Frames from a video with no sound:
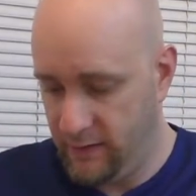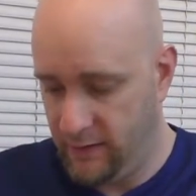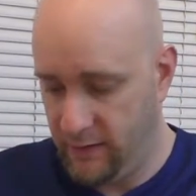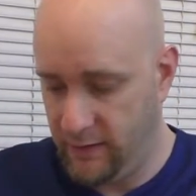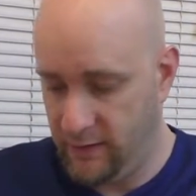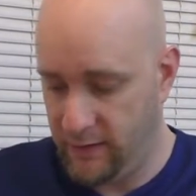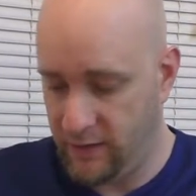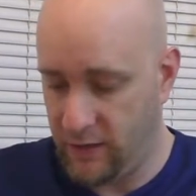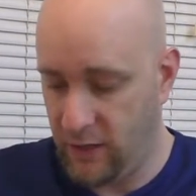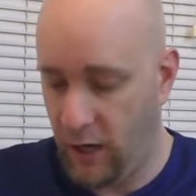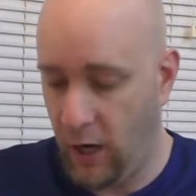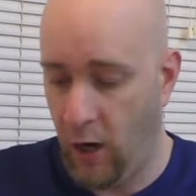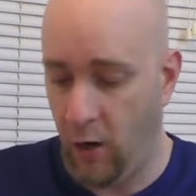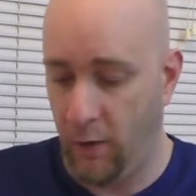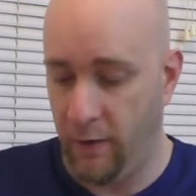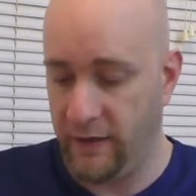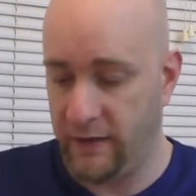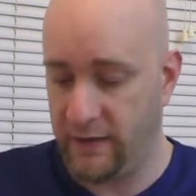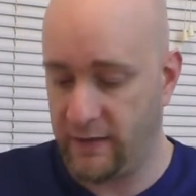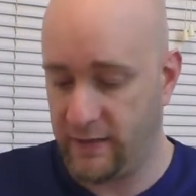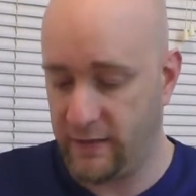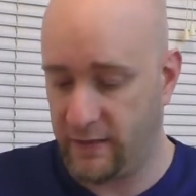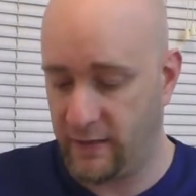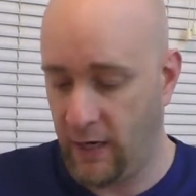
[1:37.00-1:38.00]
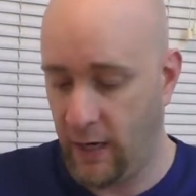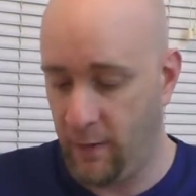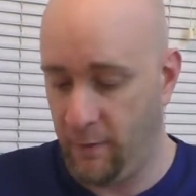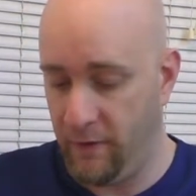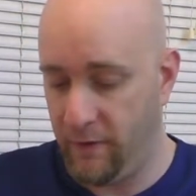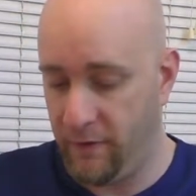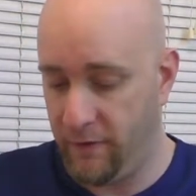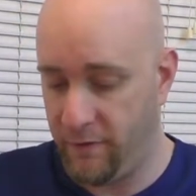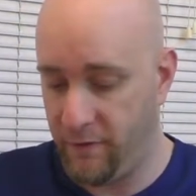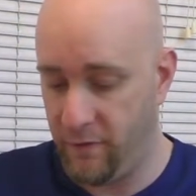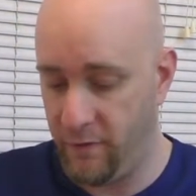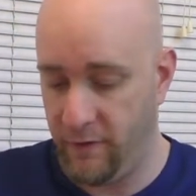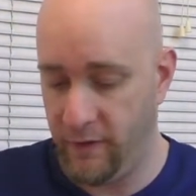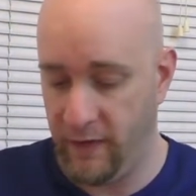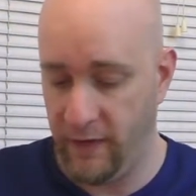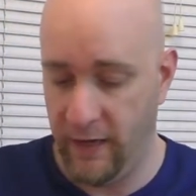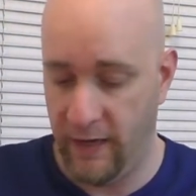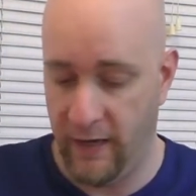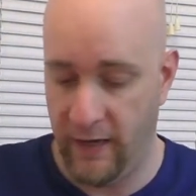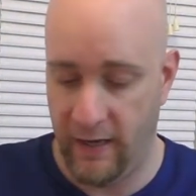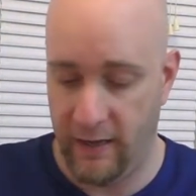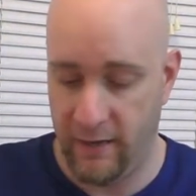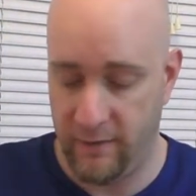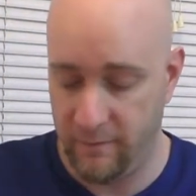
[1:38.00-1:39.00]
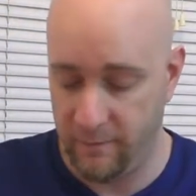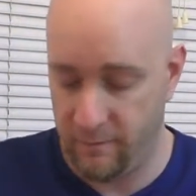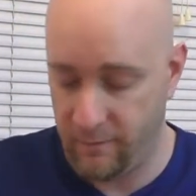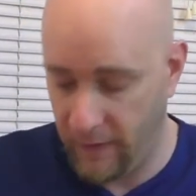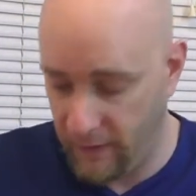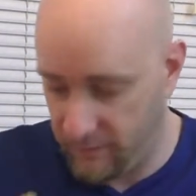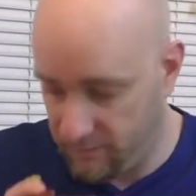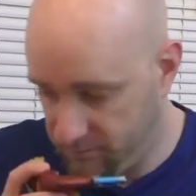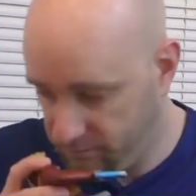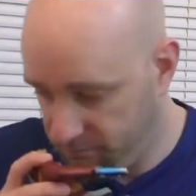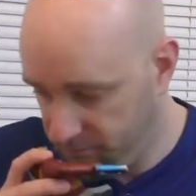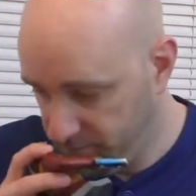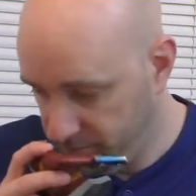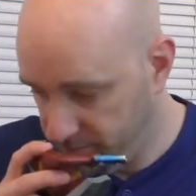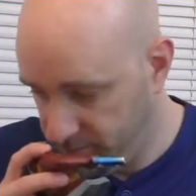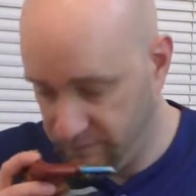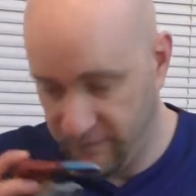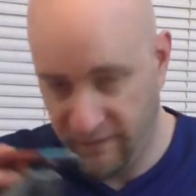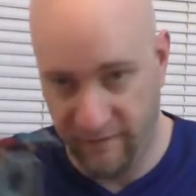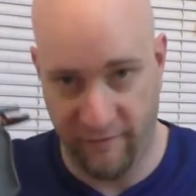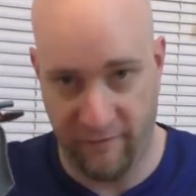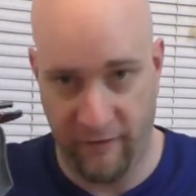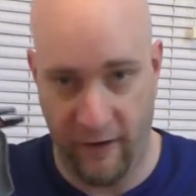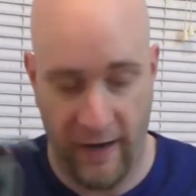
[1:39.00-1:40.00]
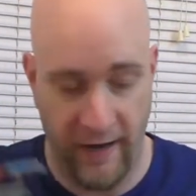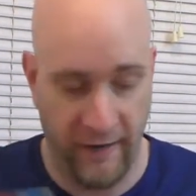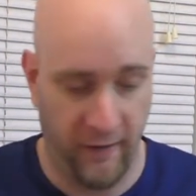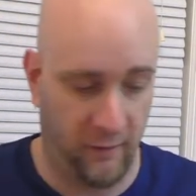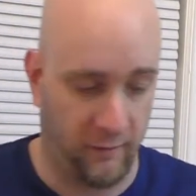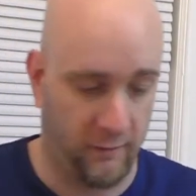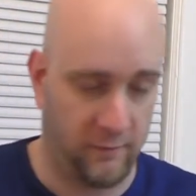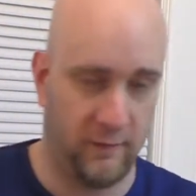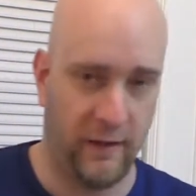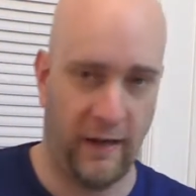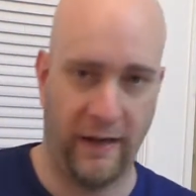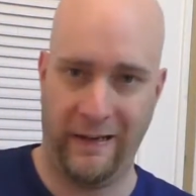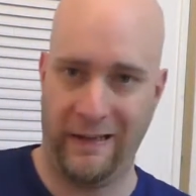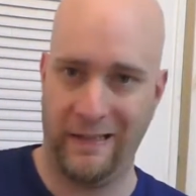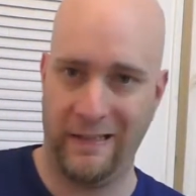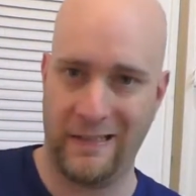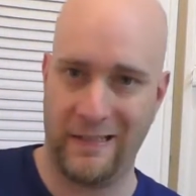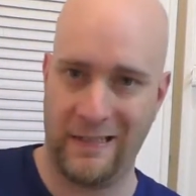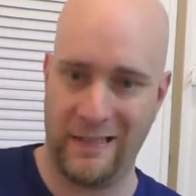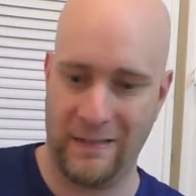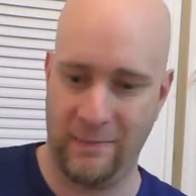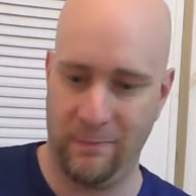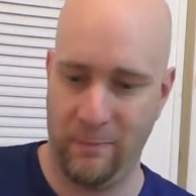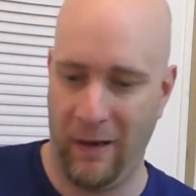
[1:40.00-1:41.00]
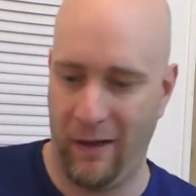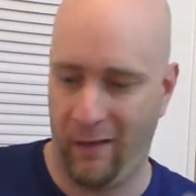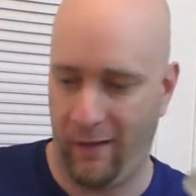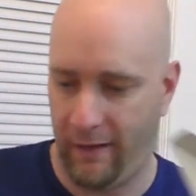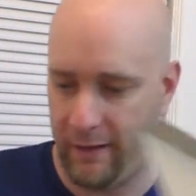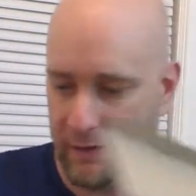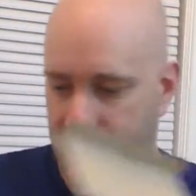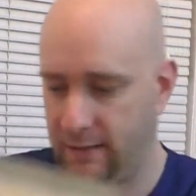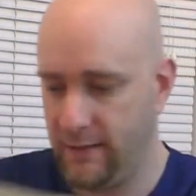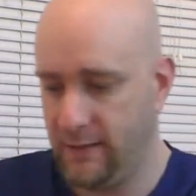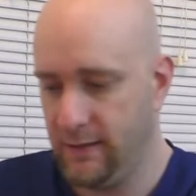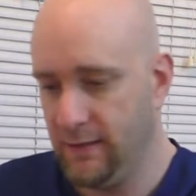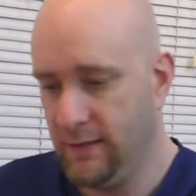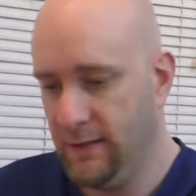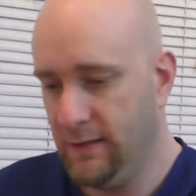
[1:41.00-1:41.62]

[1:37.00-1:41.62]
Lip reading: He's coming through the vinyl. I can smell it.